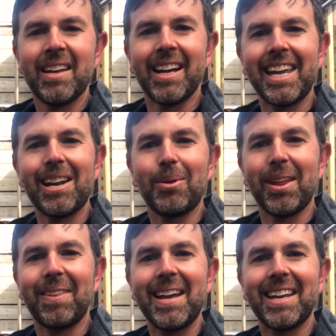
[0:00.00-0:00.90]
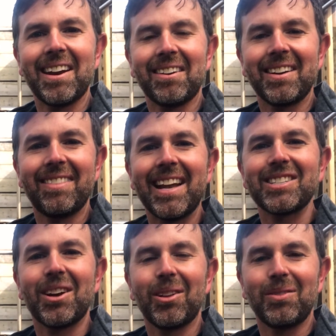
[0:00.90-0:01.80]
again, I want to thank Erin. Thanks
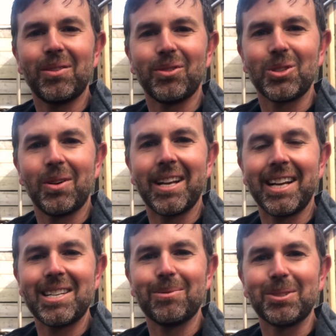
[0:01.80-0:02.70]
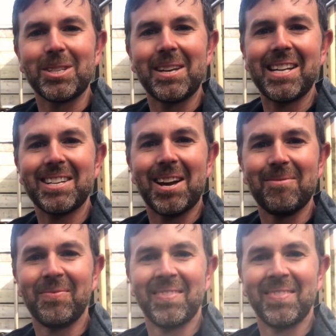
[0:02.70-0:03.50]
to all of you for joining us, and we'll see you next time.